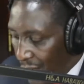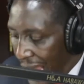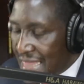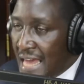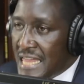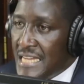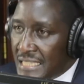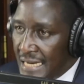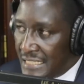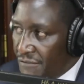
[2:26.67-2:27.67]
I think is
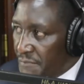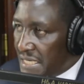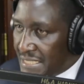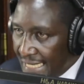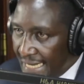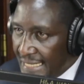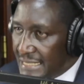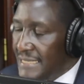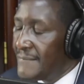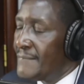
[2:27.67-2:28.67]
an achievement. Second,